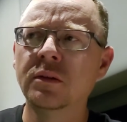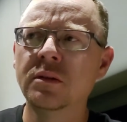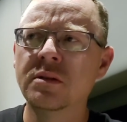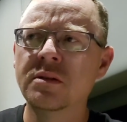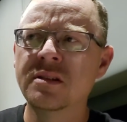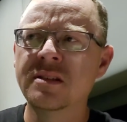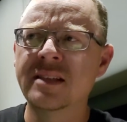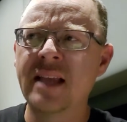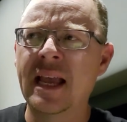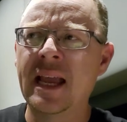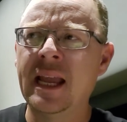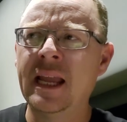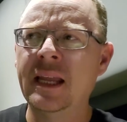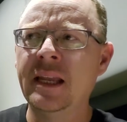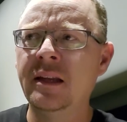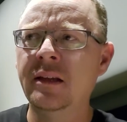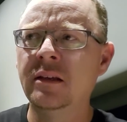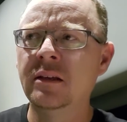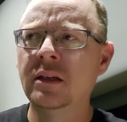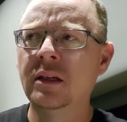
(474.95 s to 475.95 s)

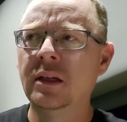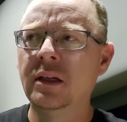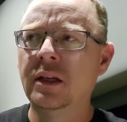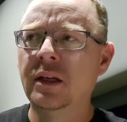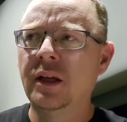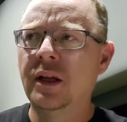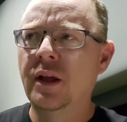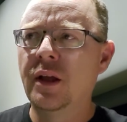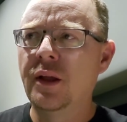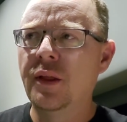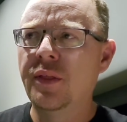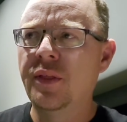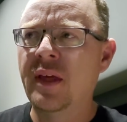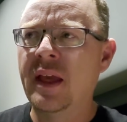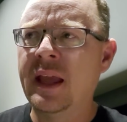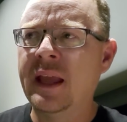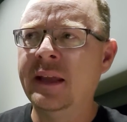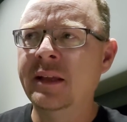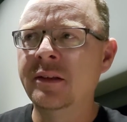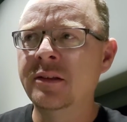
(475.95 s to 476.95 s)
say
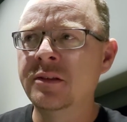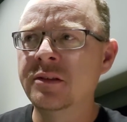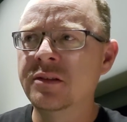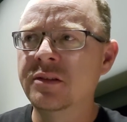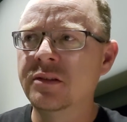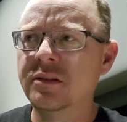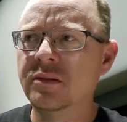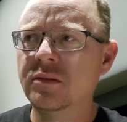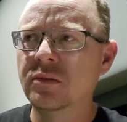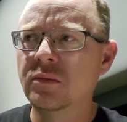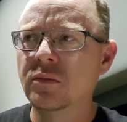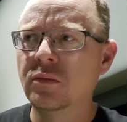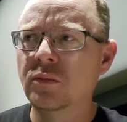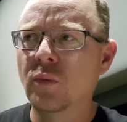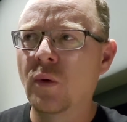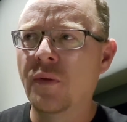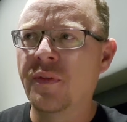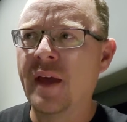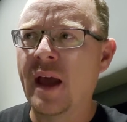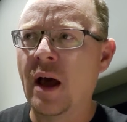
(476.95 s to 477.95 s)
things
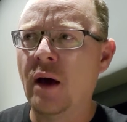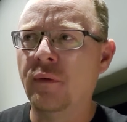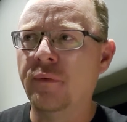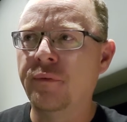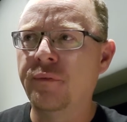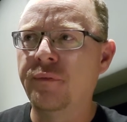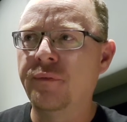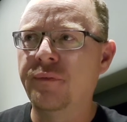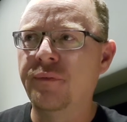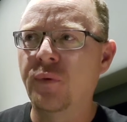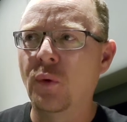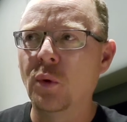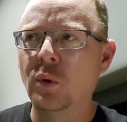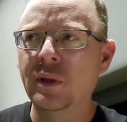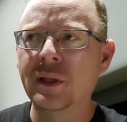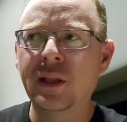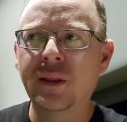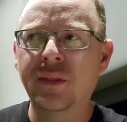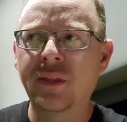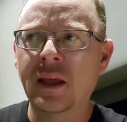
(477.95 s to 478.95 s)
without
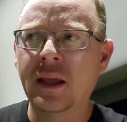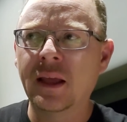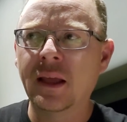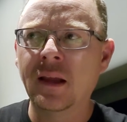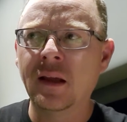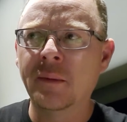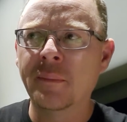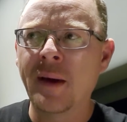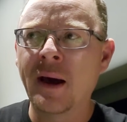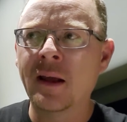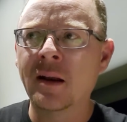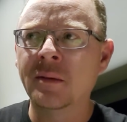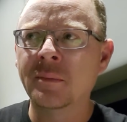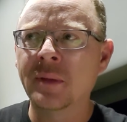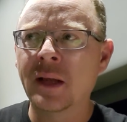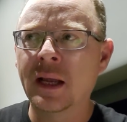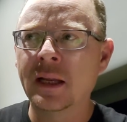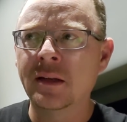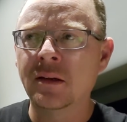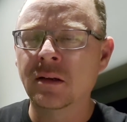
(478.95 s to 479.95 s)
fully thinking about them.
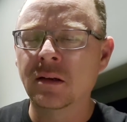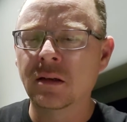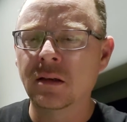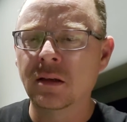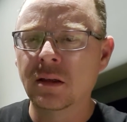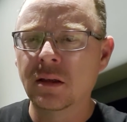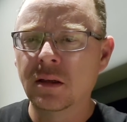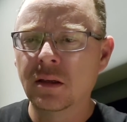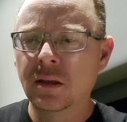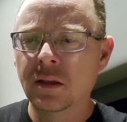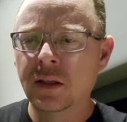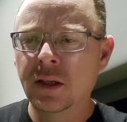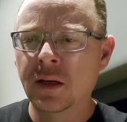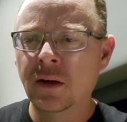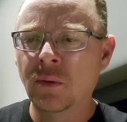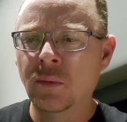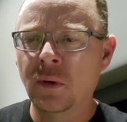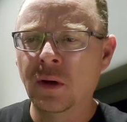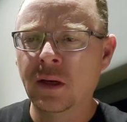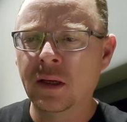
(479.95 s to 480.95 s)
And you
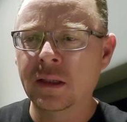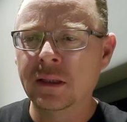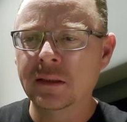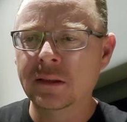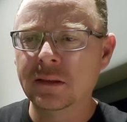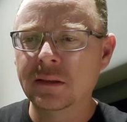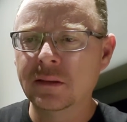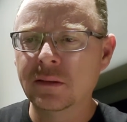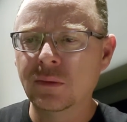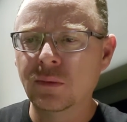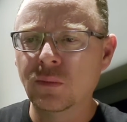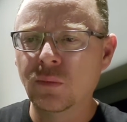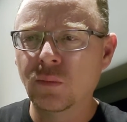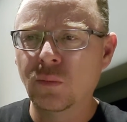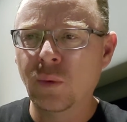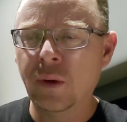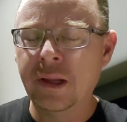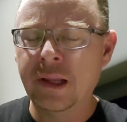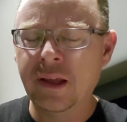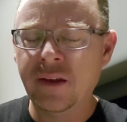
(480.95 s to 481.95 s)
know what?
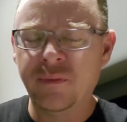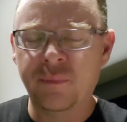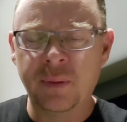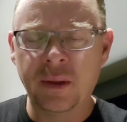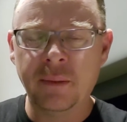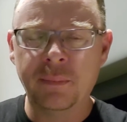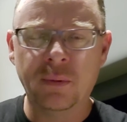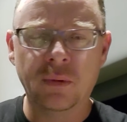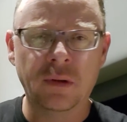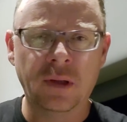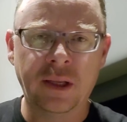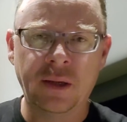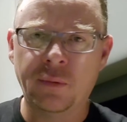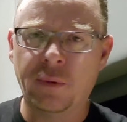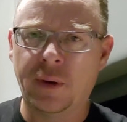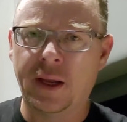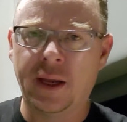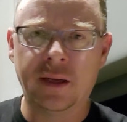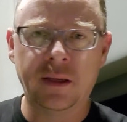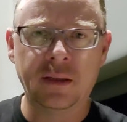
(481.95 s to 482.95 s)
We give people
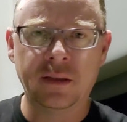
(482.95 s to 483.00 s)
leeway.